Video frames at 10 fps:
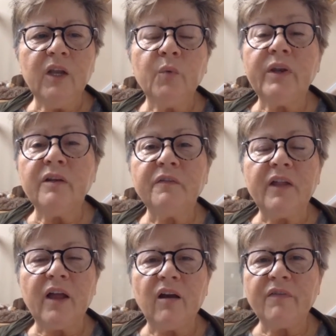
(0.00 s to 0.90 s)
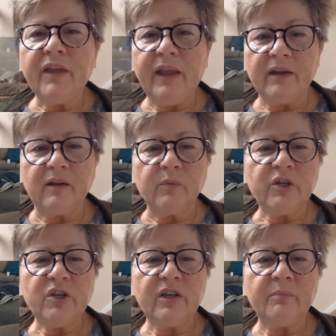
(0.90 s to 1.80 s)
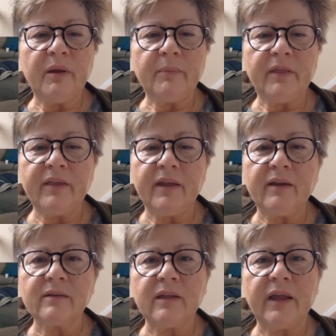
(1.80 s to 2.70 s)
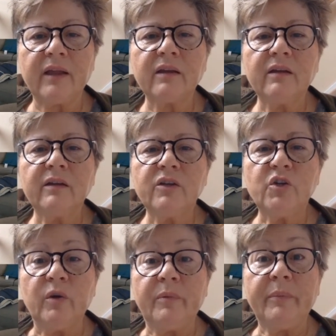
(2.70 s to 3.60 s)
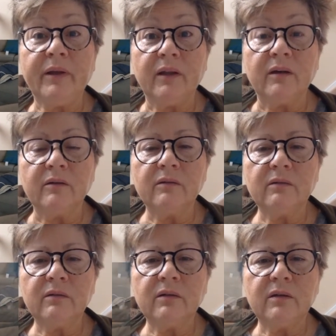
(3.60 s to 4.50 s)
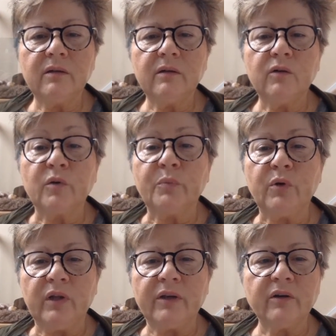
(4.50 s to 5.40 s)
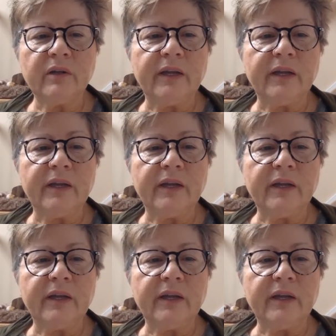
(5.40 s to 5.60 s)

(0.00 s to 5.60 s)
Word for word: We didn't fly off the handle when she did puppy things like chew up a pillow or pull on her